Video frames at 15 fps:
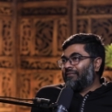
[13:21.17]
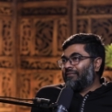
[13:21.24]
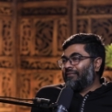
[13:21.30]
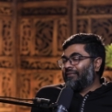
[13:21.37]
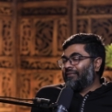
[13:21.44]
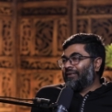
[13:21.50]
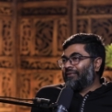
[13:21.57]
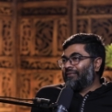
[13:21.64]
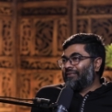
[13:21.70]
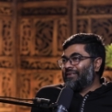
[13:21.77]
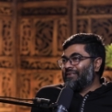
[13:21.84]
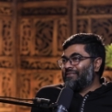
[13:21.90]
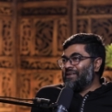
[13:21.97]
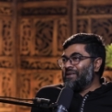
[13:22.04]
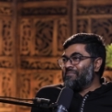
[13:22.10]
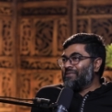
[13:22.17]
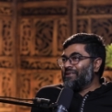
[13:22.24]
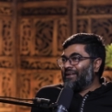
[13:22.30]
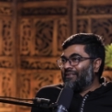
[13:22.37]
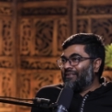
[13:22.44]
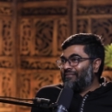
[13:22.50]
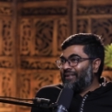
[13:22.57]
the same
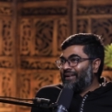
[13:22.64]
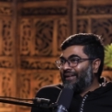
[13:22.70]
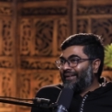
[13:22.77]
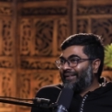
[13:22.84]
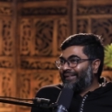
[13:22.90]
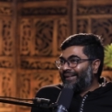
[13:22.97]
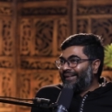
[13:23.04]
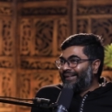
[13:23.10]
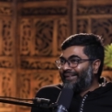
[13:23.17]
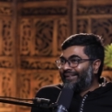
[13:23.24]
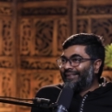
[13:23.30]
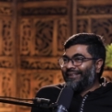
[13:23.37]
thing every day, right?